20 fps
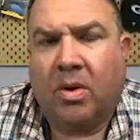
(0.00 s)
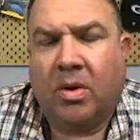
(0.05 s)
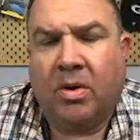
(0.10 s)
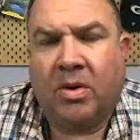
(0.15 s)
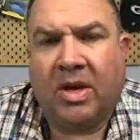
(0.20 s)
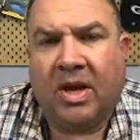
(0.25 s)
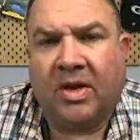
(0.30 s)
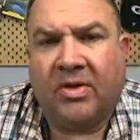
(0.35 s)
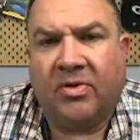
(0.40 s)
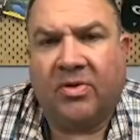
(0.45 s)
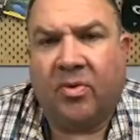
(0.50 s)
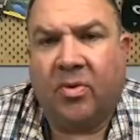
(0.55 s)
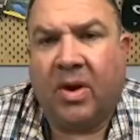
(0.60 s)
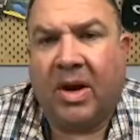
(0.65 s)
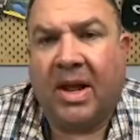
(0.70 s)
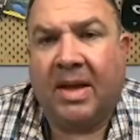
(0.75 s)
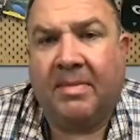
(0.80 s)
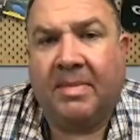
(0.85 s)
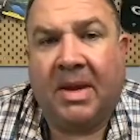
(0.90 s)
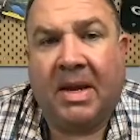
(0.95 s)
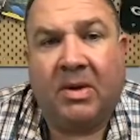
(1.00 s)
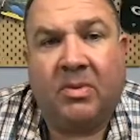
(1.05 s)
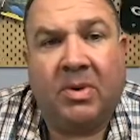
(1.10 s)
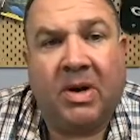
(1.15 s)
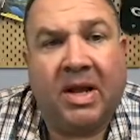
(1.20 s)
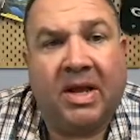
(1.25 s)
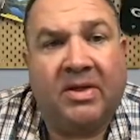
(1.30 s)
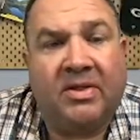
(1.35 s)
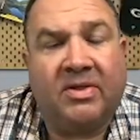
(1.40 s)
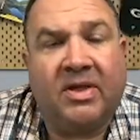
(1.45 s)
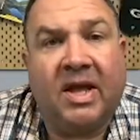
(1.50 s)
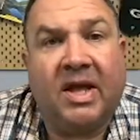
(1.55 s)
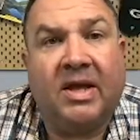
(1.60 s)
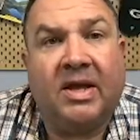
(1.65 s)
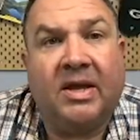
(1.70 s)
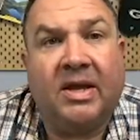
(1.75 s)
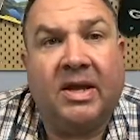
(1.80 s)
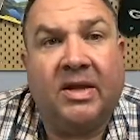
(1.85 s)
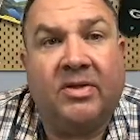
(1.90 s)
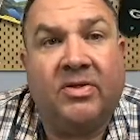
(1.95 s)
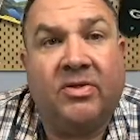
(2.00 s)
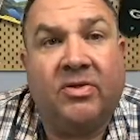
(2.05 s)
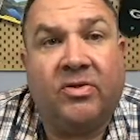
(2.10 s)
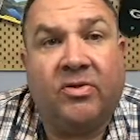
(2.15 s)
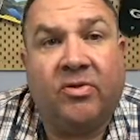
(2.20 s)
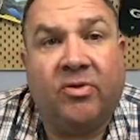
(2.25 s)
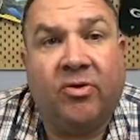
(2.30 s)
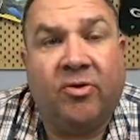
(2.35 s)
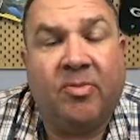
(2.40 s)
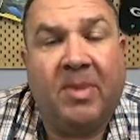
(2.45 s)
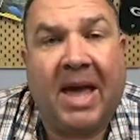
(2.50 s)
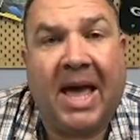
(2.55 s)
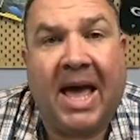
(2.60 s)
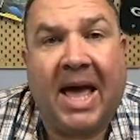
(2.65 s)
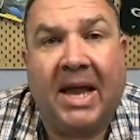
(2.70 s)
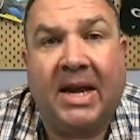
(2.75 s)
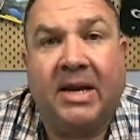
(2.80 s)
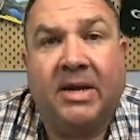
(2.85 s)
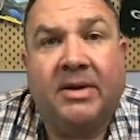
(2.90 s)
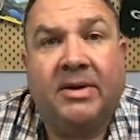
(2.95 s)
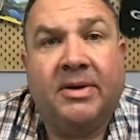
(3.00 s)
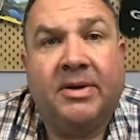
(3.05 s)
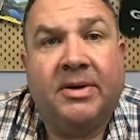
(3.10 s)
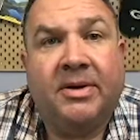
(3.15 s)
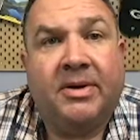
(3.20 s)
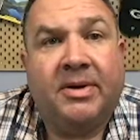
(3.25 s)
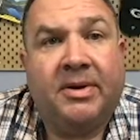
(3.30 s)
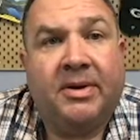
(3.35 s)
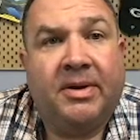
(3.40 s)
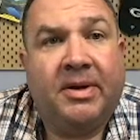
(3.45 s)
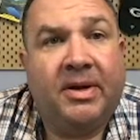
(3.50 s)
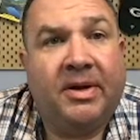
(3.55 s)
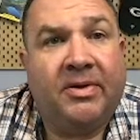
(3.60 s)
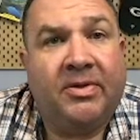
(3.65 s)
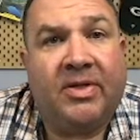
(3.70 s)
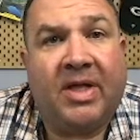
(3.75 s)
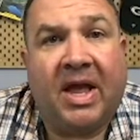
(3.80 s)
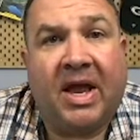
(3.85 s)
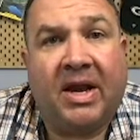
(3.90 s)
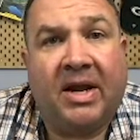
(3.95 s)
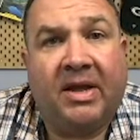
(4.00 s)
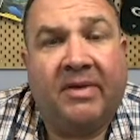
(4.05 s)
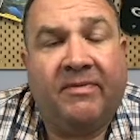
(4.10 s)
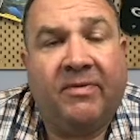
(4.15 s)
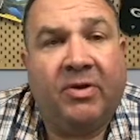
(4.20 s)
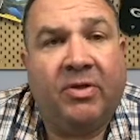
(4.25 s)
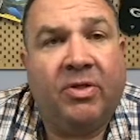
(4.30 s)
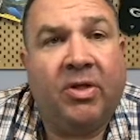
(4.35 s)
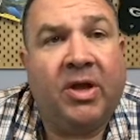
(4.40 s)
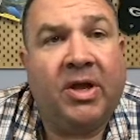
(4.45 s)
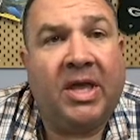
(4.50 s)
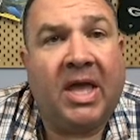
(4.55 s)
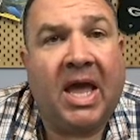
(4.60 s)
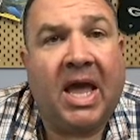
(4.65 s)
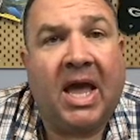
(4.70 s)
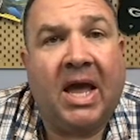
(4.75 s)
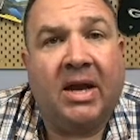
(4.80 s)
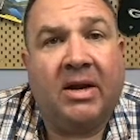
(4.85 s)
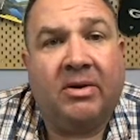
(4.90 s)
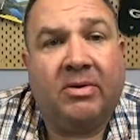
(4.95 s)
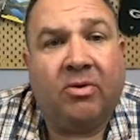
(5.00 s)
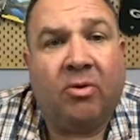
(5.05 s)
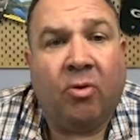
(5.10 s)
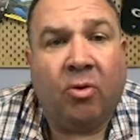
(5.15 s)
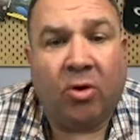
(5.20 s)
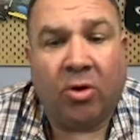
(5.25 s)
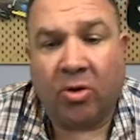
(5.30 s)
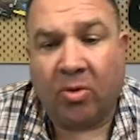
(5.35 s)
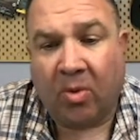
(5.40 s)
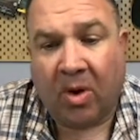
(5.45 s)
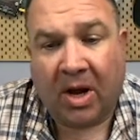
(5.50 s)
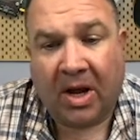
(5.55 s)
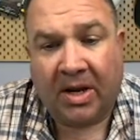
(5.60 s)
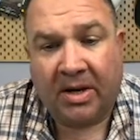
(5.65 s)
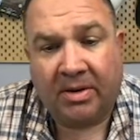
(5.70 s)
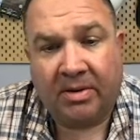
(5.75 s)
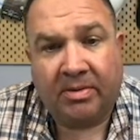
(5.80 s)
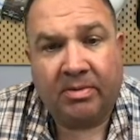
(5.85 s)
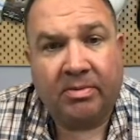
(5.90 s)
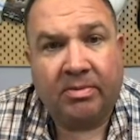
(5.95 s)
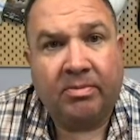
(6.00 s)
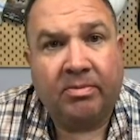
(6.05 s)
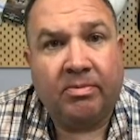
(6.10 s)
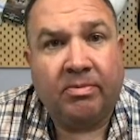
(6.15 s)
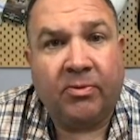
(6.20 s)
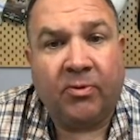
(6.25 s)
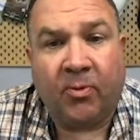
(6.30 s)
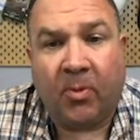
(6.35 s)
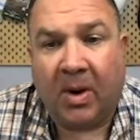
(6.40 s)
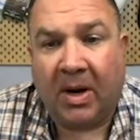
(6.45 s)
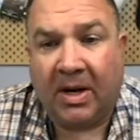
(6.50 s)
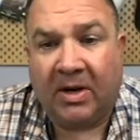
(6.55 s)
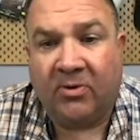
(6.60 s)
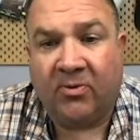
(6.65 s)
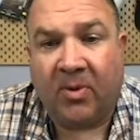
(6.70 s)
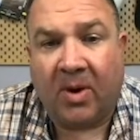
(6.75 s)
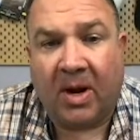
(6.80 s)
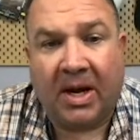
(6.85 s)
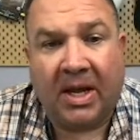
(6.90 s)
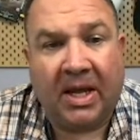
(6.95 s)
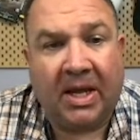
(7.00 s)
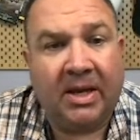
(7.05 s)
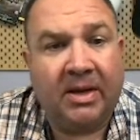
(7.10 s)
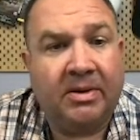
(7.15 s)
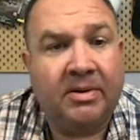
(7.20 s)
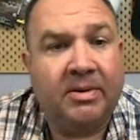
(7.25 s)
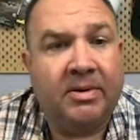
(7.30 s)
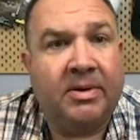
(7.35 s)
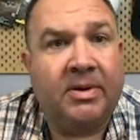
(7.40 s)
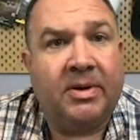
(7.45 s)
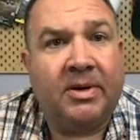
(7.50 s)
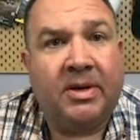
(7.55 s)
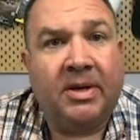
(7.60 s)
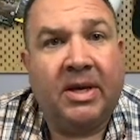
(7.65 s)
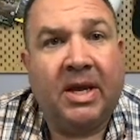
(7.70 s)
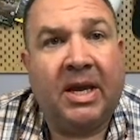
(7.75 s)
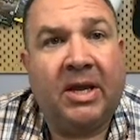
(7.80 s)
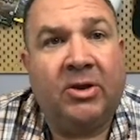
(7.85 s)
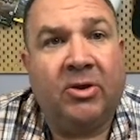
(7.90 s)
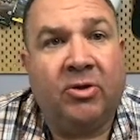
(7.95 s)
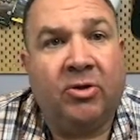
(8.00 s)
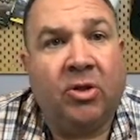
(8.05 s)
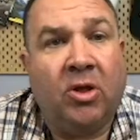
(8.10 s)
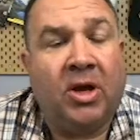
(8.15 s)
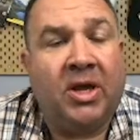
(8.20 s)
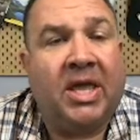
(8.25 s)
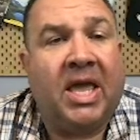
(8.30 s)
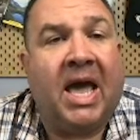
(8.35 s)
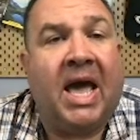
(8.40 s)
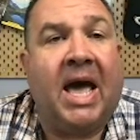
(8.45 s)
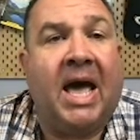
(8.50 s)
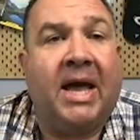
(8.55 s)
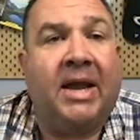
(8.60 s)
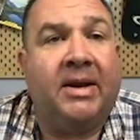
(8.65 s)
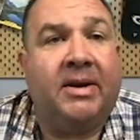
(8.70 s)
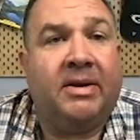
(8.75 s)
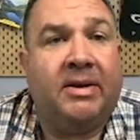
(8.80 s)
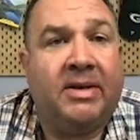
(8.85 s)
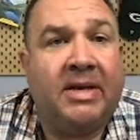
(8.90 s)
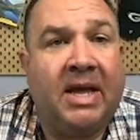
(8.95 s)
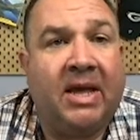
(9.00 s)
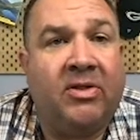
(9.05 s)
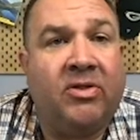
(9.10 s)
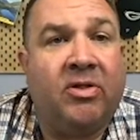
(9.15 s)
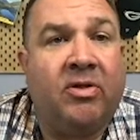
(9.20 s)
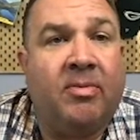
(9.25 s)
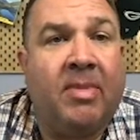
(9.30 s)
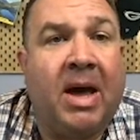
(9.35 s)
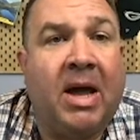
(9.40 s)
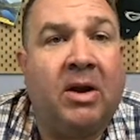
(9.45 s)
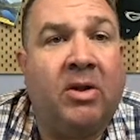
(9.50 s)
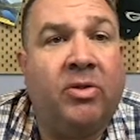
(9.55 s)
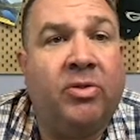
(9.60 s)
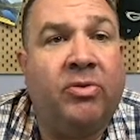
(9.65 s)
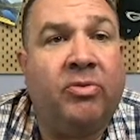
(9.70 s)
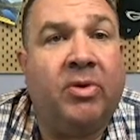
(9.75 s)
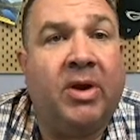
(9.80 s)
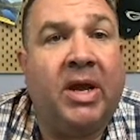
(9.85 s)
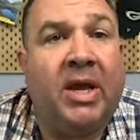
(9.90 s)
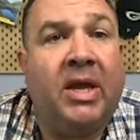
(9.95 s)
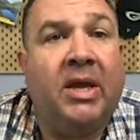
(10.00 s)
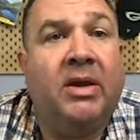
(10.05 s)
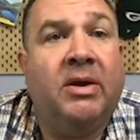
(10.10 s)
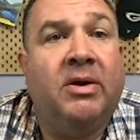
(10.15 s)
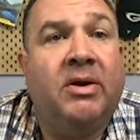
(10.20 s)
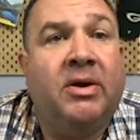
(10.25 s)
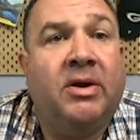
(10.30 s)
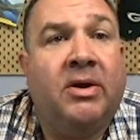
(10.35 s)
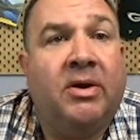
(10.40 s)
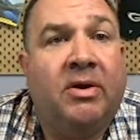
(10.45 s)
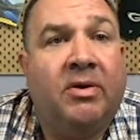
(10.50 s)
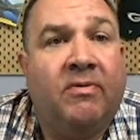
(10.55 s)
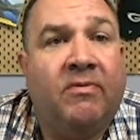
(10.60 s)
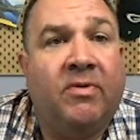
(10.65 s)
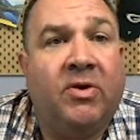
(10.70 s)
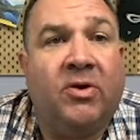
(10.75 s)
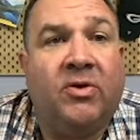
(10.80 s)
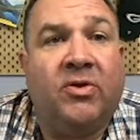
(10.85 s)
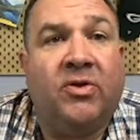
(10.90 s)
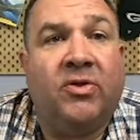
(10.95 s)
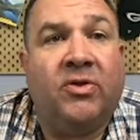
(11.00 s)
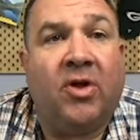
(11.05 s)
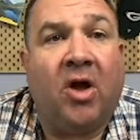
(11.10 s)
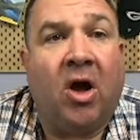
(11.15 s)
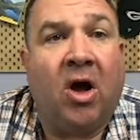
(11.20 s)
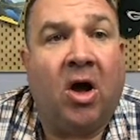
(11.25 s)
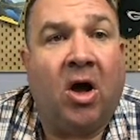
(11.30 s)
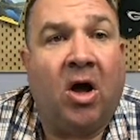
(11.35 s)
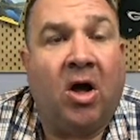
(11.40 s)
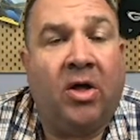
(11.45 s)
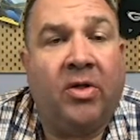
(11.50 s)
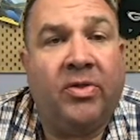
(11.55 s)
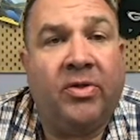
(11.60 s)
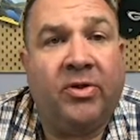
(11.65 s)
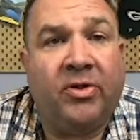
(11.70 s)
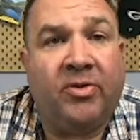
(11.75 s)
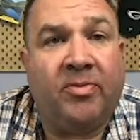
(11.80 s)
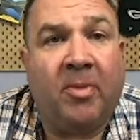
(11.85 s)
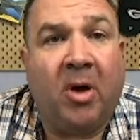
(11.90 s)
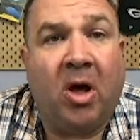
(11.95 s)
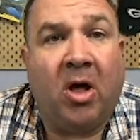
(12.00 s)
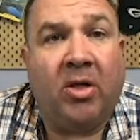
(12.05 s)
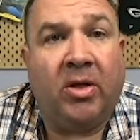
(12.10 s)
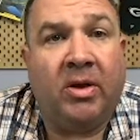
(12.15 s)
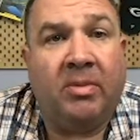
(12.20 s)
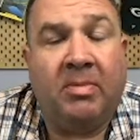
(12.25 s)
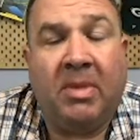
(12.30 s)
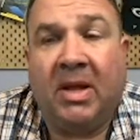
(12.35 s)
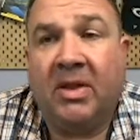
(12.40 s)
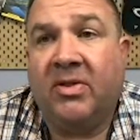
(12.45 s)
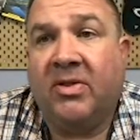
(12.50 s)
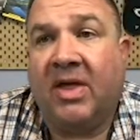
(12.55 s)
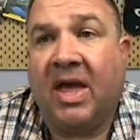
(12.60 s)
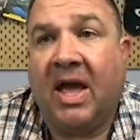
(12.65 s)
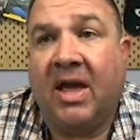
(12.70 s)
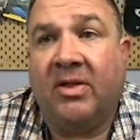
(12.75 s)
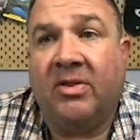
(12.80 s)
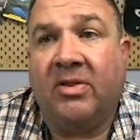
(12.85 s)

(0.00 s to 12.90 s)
Okay, so what I mean when I say it's too bad is that if you look at Q1 2020 and you look at Tesla Model 3 versus all the small and mid-sized